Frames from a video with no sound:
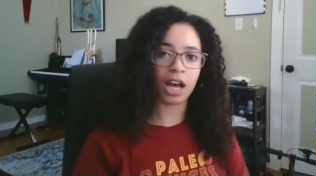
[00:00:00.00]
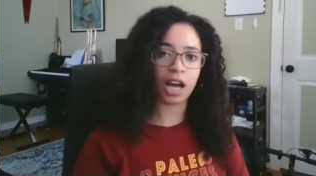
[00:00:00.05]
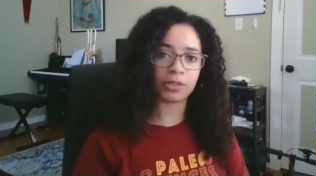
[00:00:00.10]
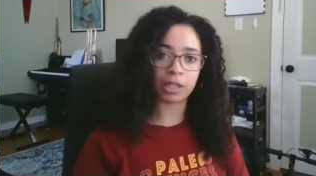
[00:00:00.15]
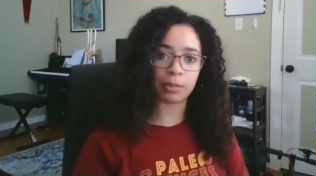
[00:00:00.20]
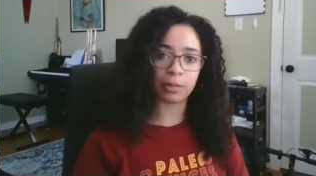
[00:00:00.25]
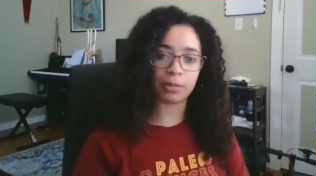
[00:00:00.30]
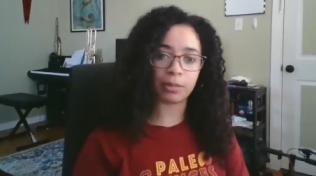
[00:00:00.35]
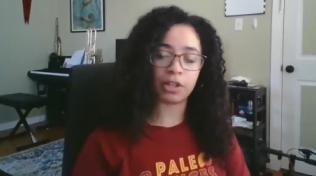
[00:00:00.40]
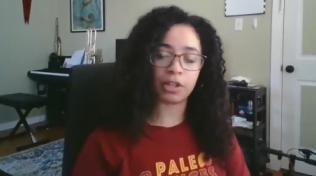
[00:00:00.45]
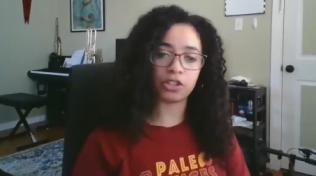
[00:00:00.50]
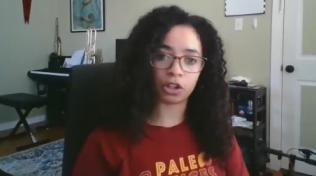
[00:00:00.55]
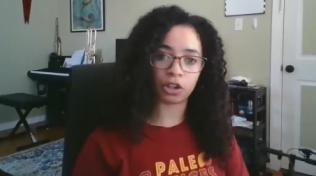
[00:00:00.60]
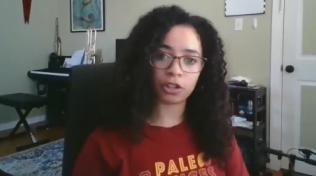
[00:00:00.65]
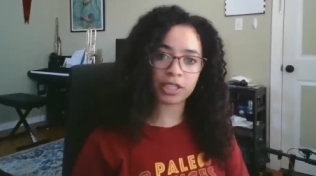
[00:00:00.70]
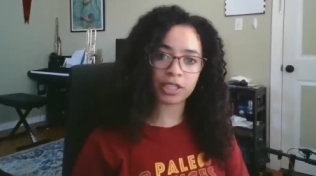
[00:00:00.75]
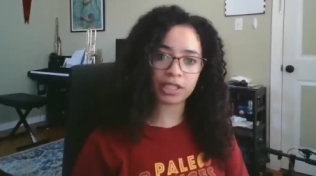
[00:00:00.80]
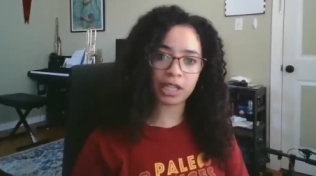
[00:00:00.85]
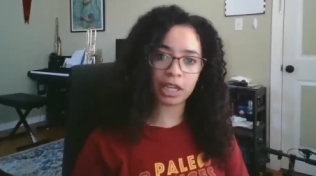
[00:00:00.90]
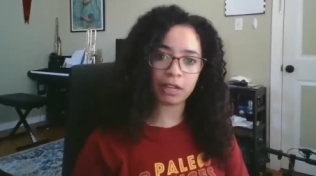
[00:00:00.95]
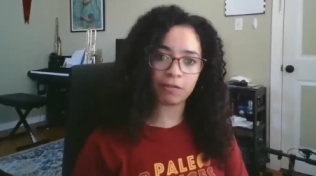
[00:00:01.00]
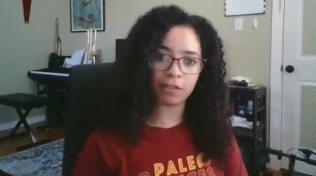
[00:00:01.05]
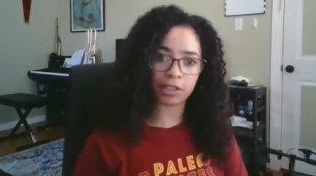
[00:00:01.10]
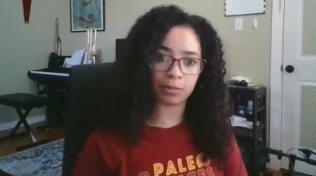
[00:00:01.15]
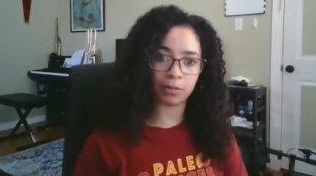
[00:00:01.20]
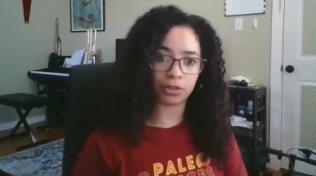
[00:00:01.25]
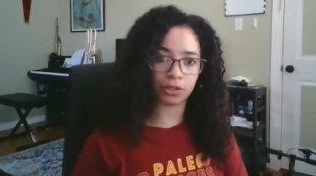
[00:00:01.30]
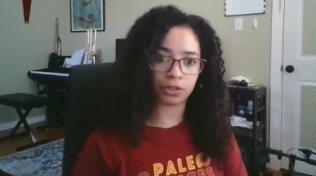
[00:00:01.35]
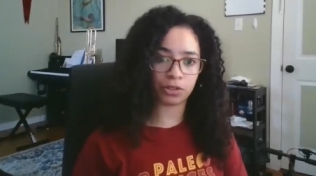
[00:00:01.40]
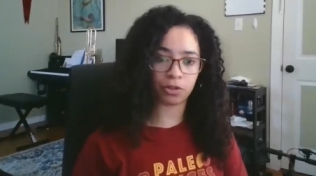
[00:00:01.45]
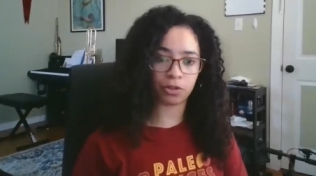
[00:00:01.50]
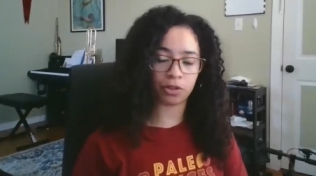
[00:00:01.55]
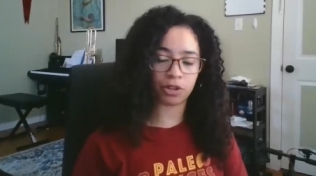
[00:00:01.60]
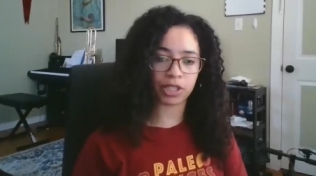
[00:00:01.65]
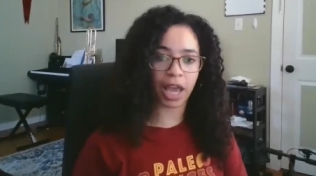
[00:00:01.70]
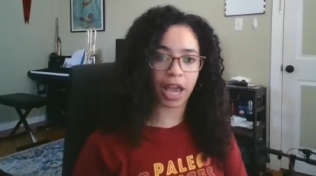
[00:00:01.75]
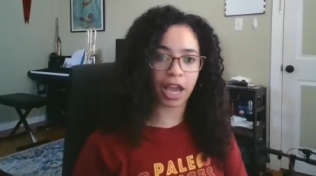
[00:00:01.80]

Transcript: Some internal stuff is mosasaurs